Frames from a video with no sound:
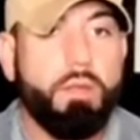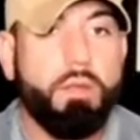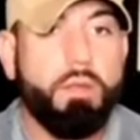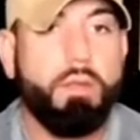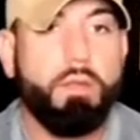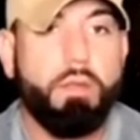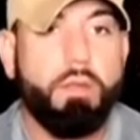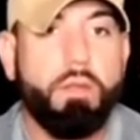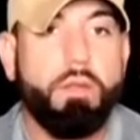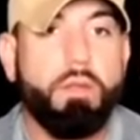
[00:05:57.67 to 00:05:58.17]

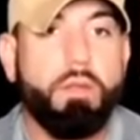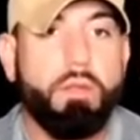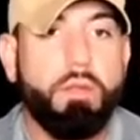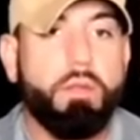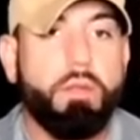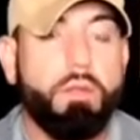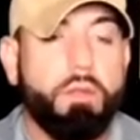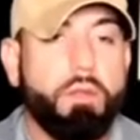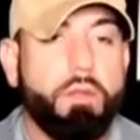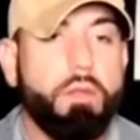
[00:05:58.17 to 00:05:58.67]
But
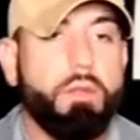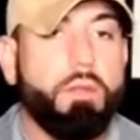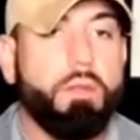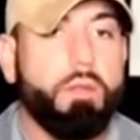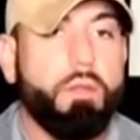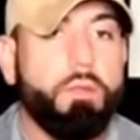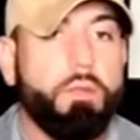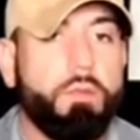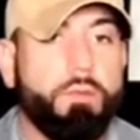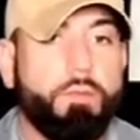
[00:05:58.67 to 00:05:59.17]
other
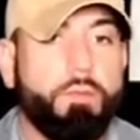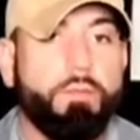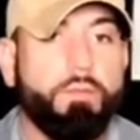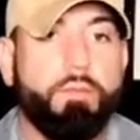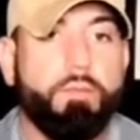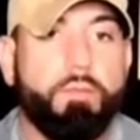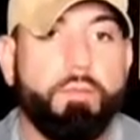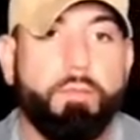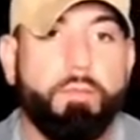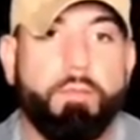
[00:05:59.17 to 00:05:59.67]
than that, I
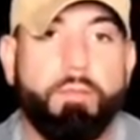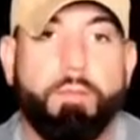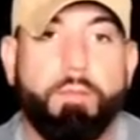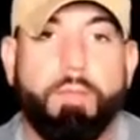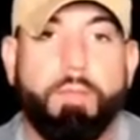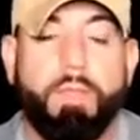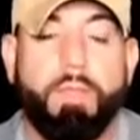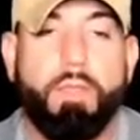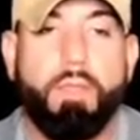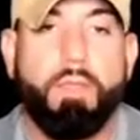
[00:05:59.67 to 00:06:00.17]
mean, he
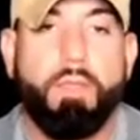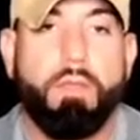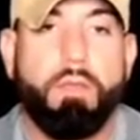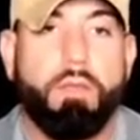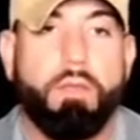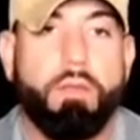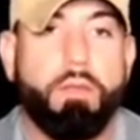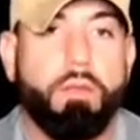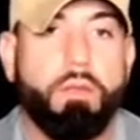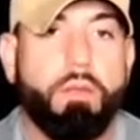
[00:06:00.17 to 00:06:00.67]
shakes real
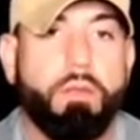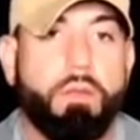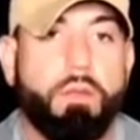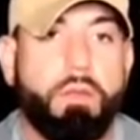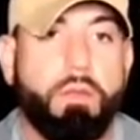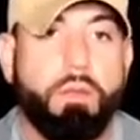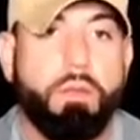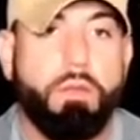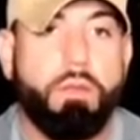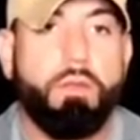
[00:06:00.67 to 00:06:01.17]
bad.
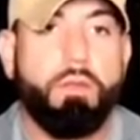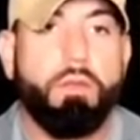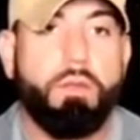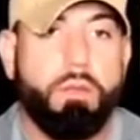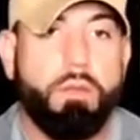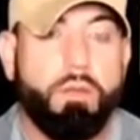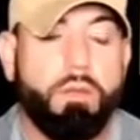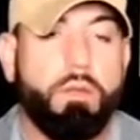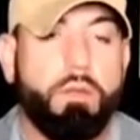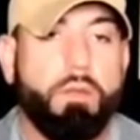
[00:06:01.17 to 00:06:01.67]

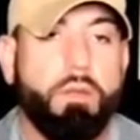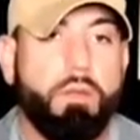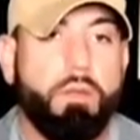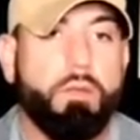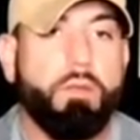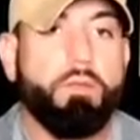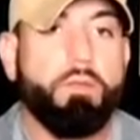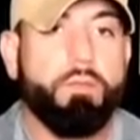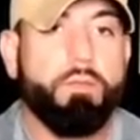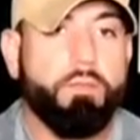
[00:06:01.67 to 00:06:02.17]
But
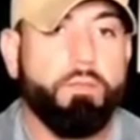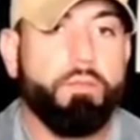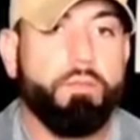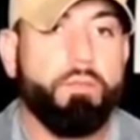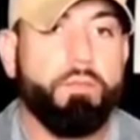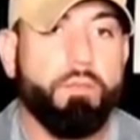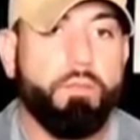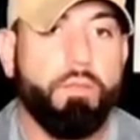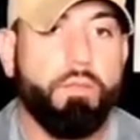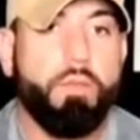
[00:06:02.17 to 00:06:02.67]
other than that,